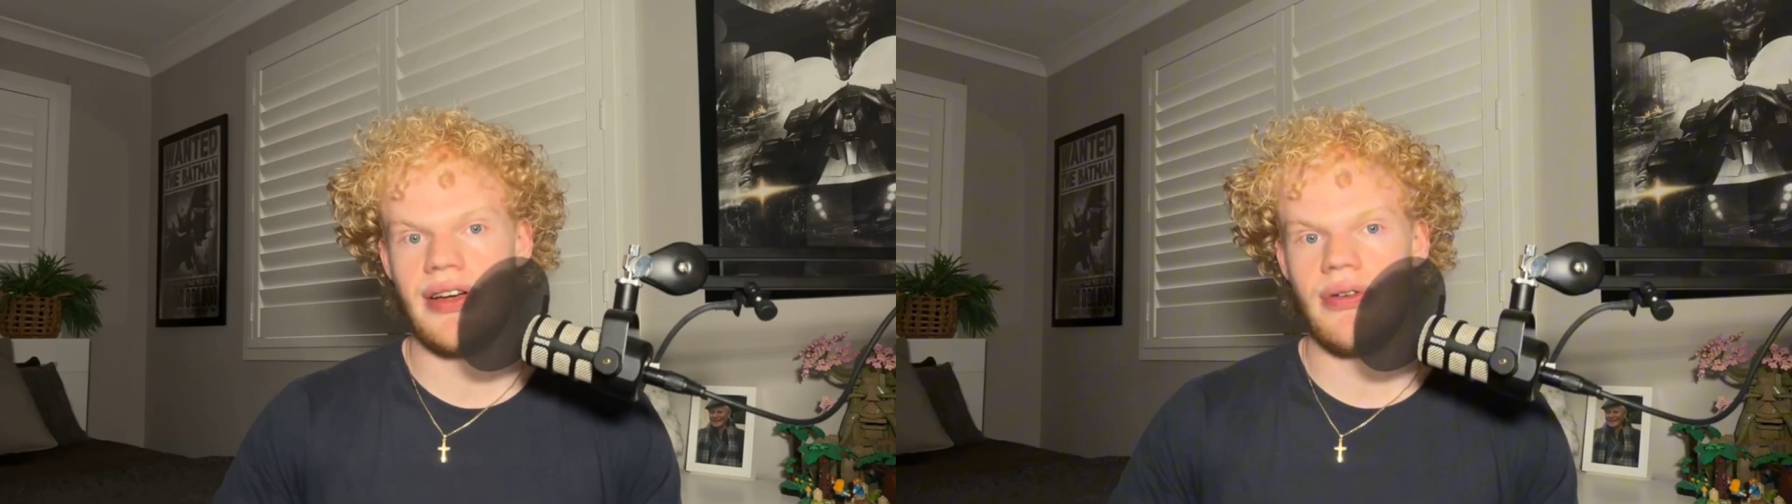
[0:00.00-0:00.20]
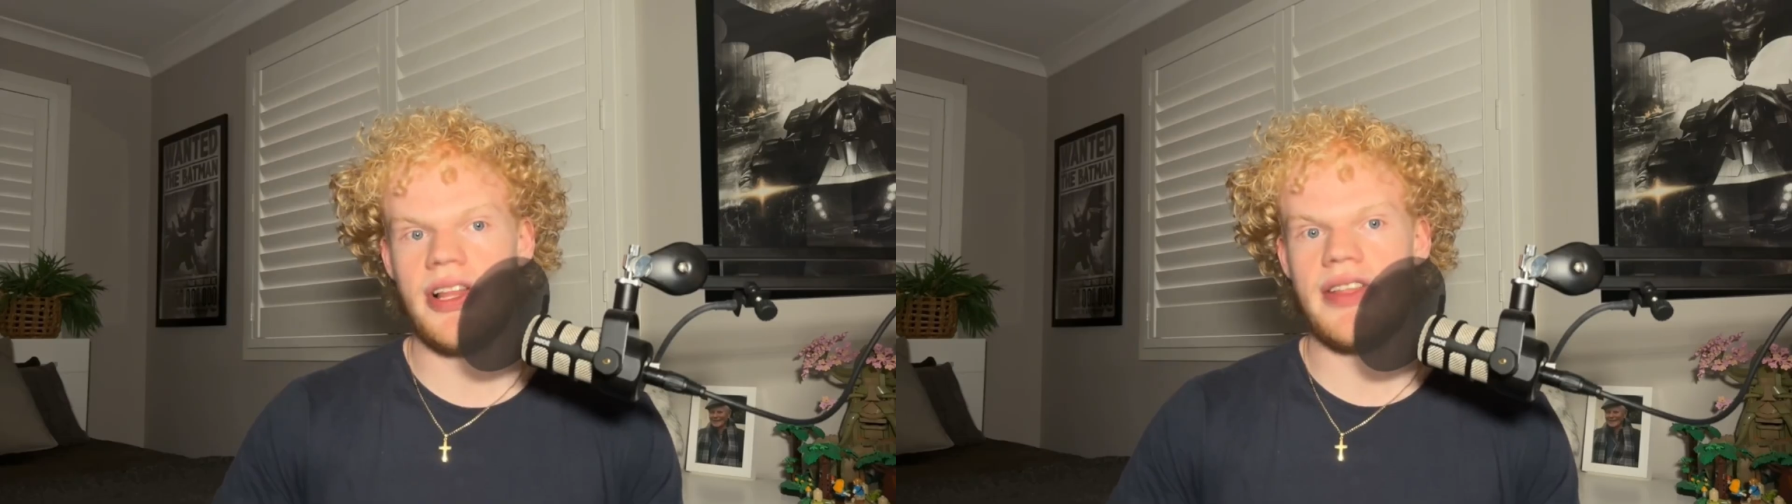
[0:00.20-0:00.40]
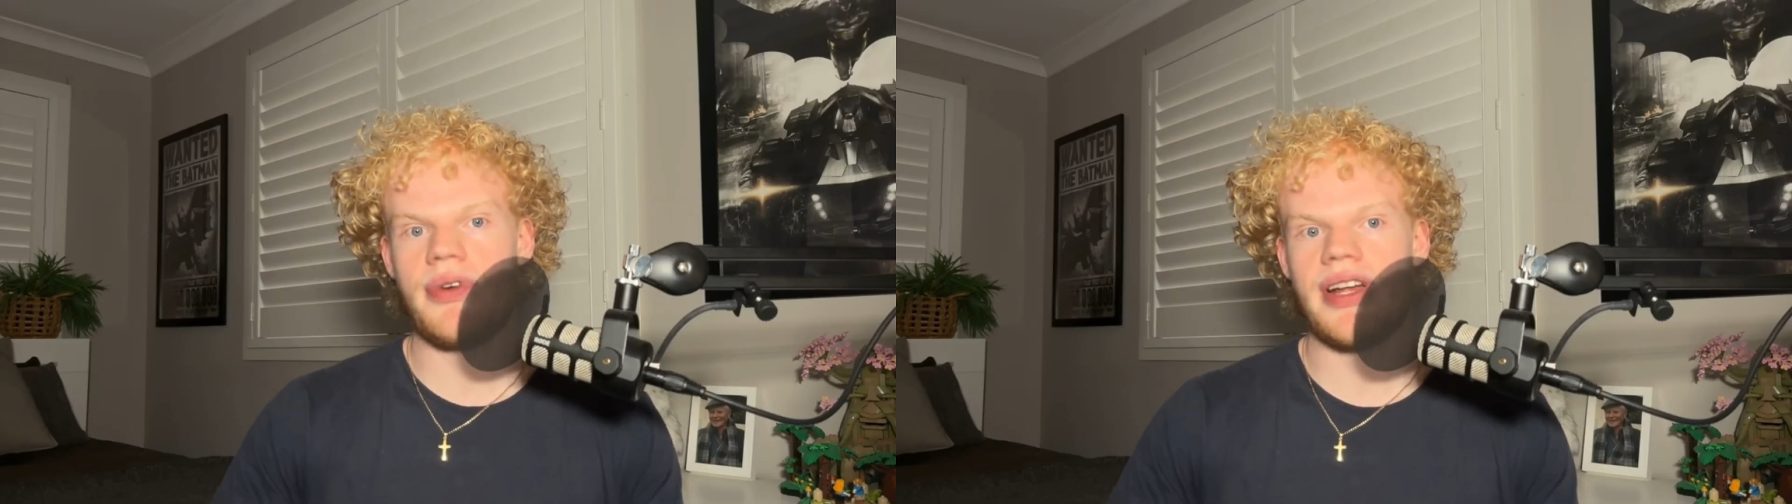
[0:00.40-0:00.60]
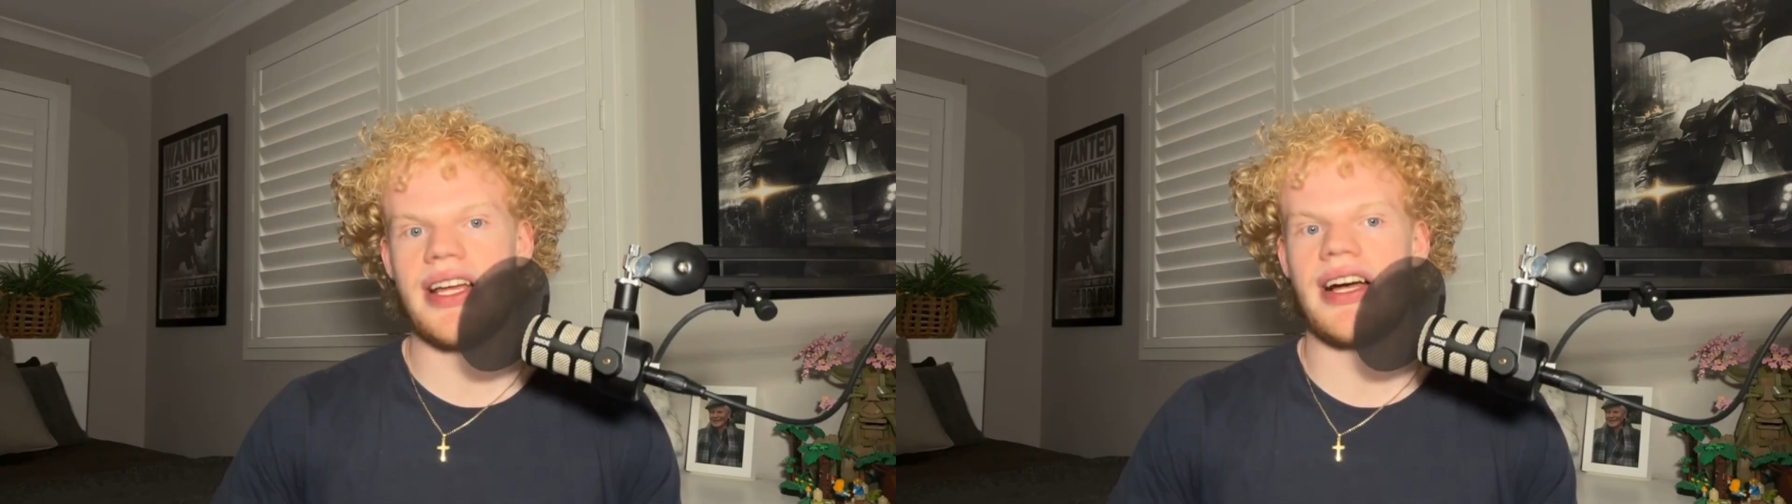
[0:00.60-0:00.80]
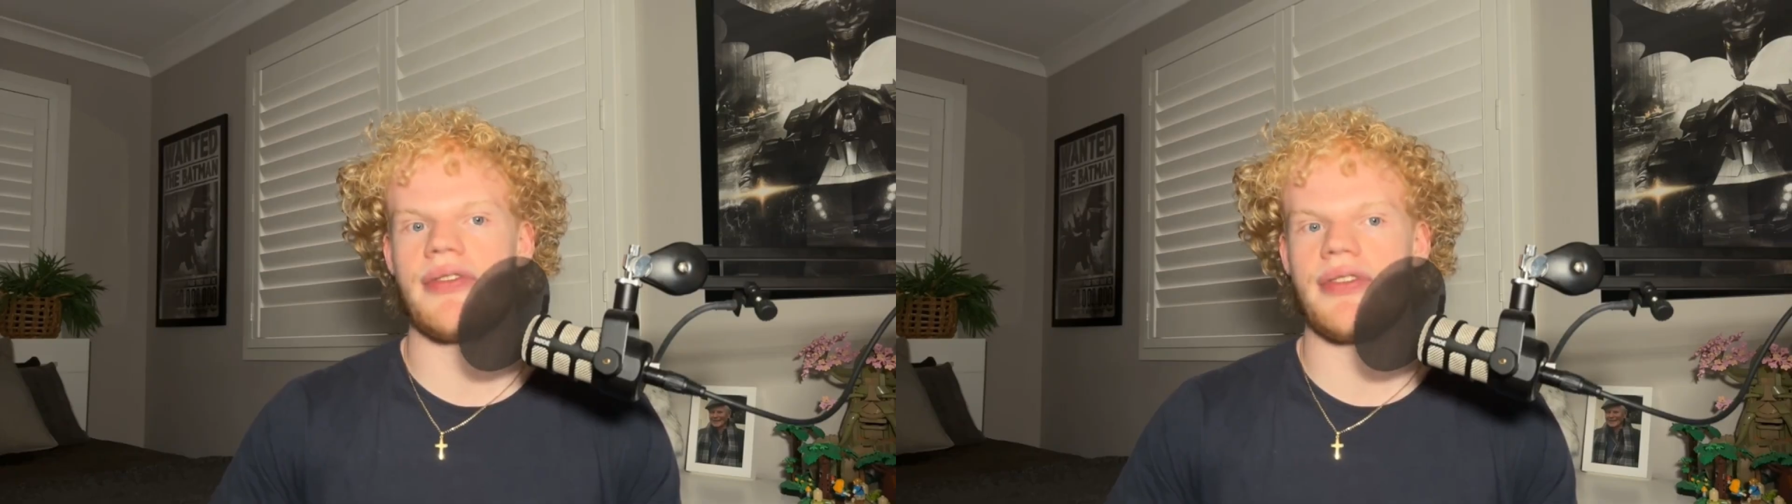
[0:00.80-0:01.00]
Well, that's what we're going
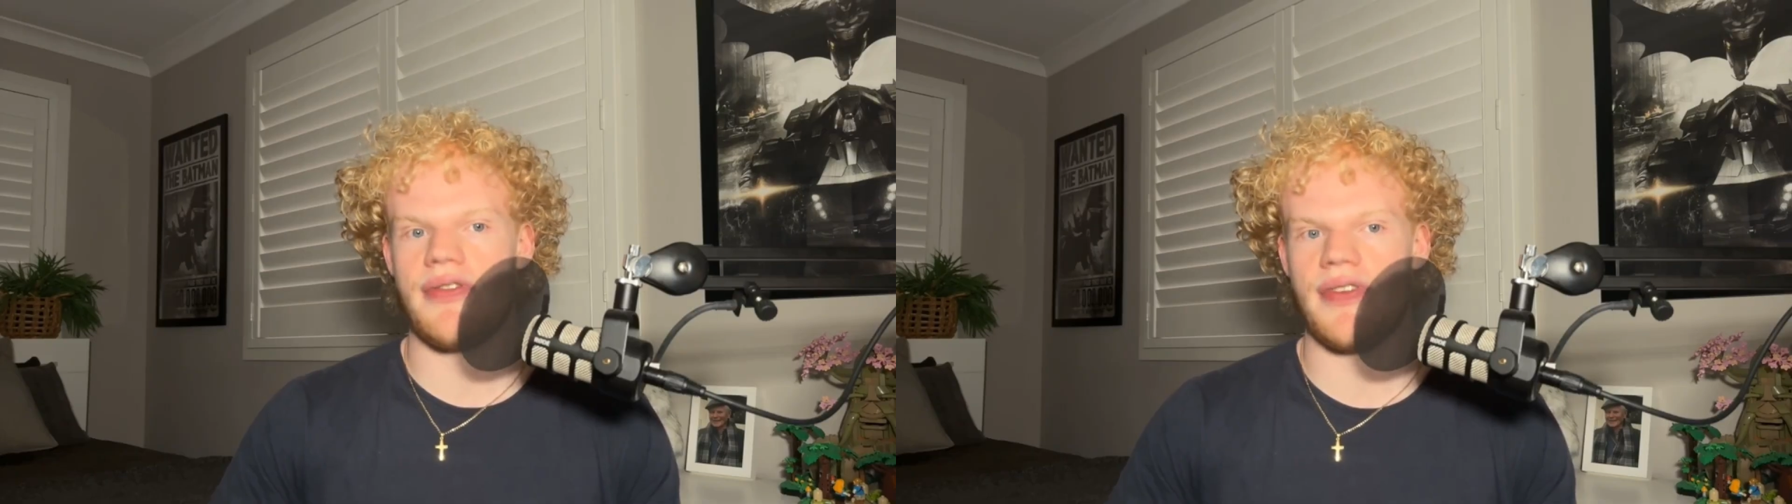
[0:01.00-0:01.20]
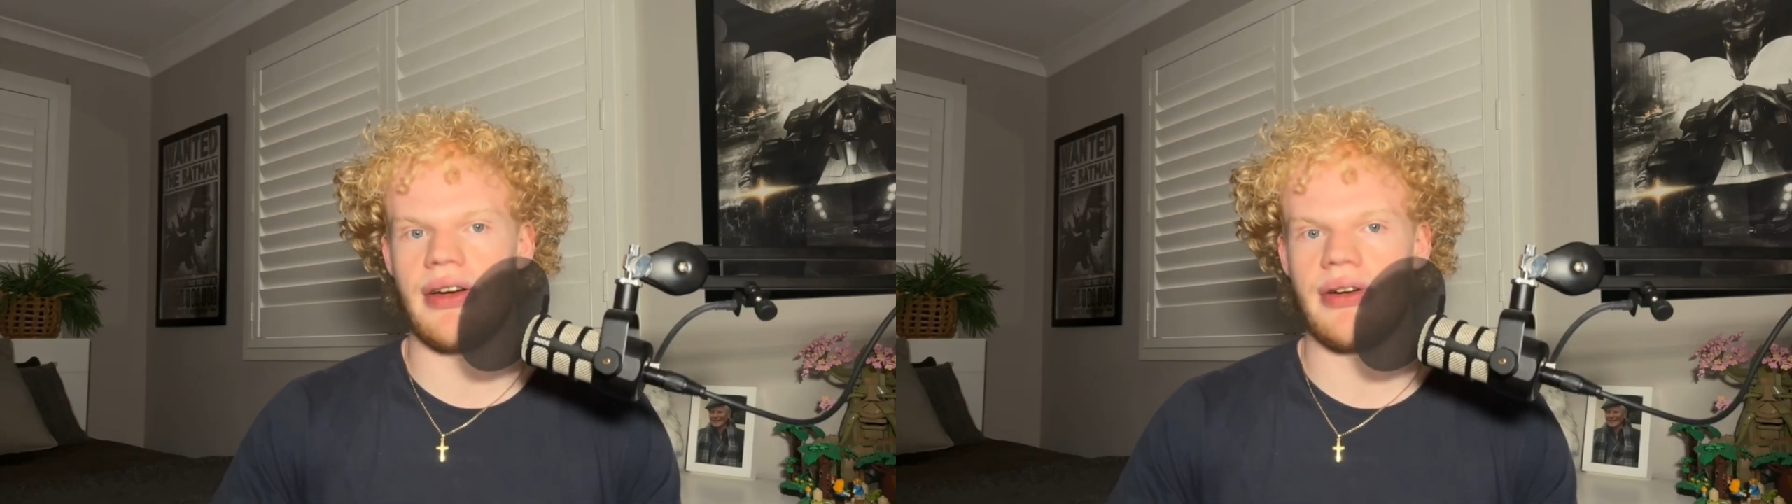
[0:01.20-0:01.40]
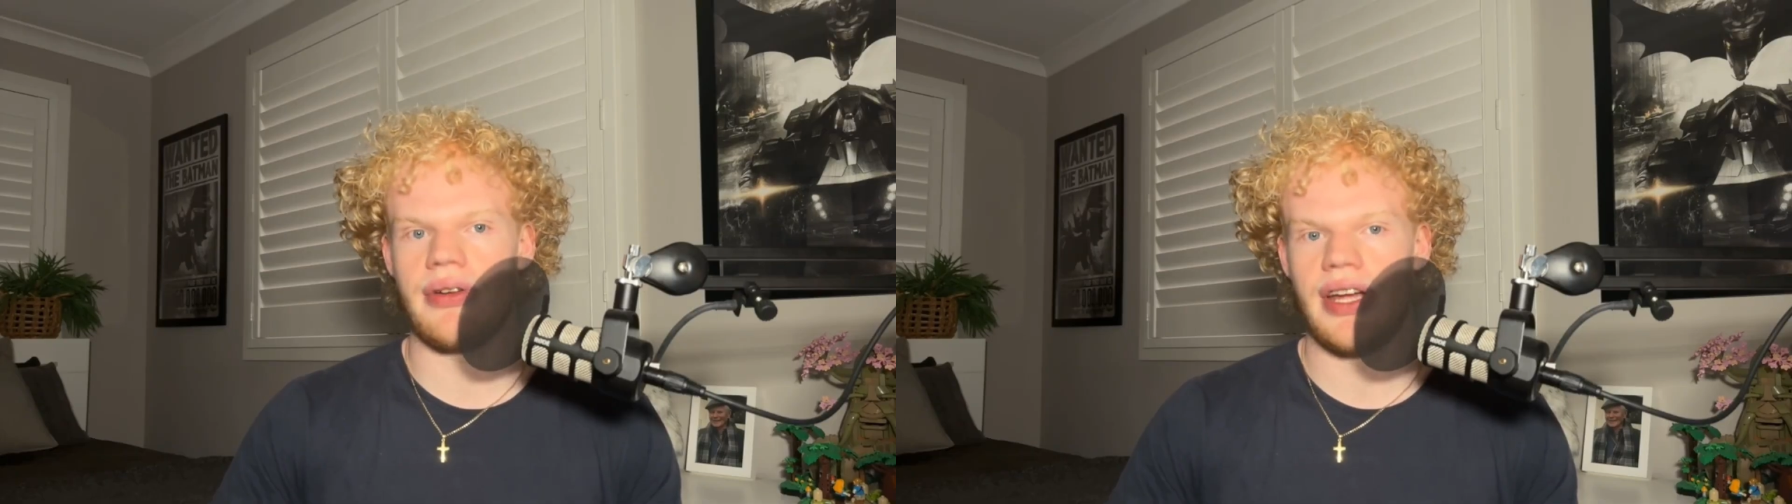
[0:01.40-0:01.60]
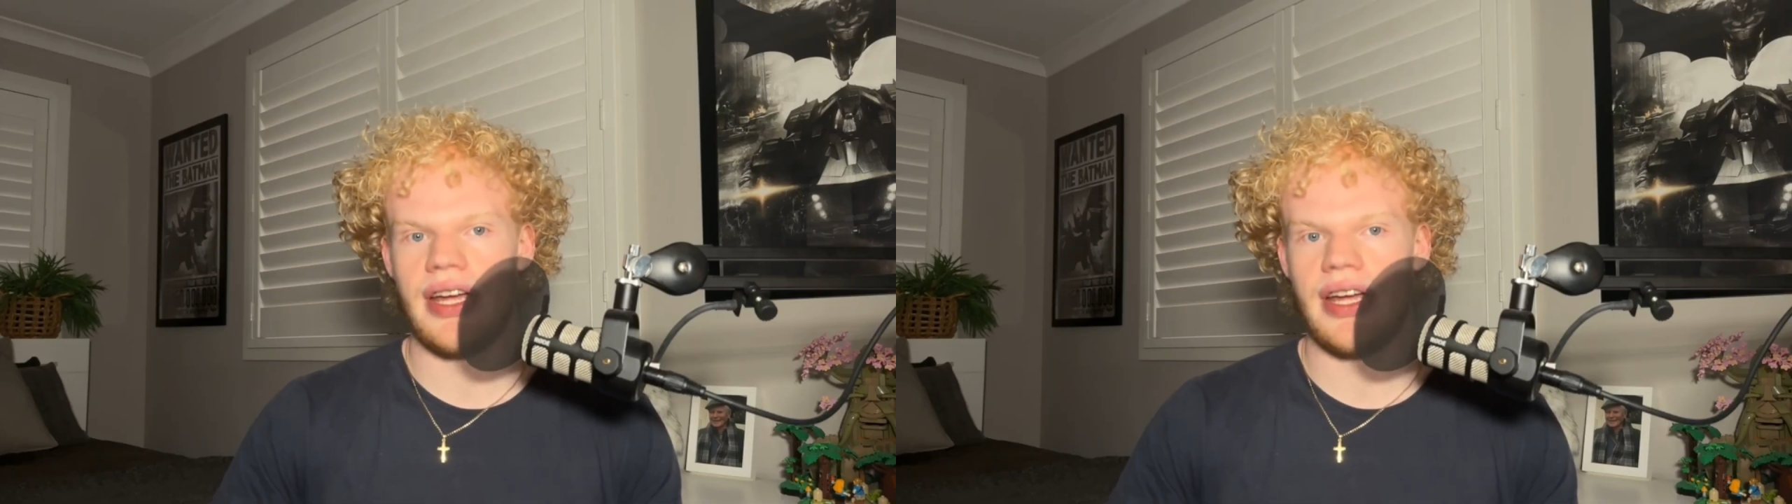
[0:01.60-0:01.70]
to cover in this video.